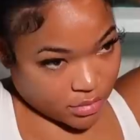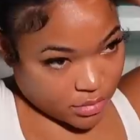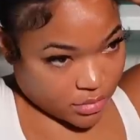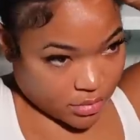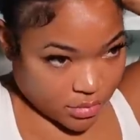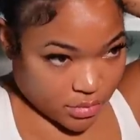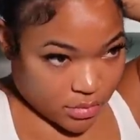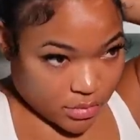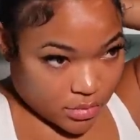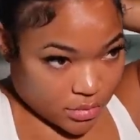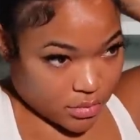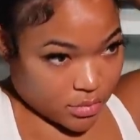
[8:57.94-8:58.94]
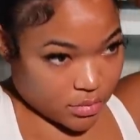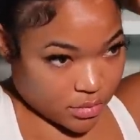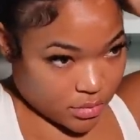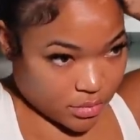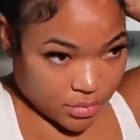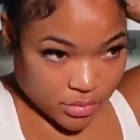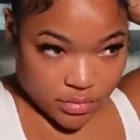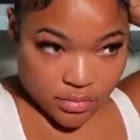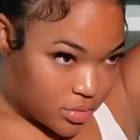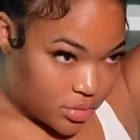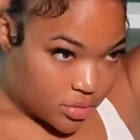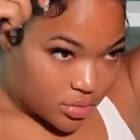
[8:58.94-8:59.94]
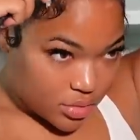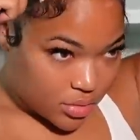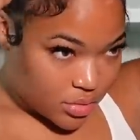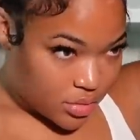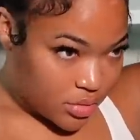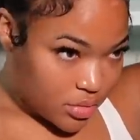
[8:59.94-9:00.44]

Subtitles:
No one is speaking in this clip.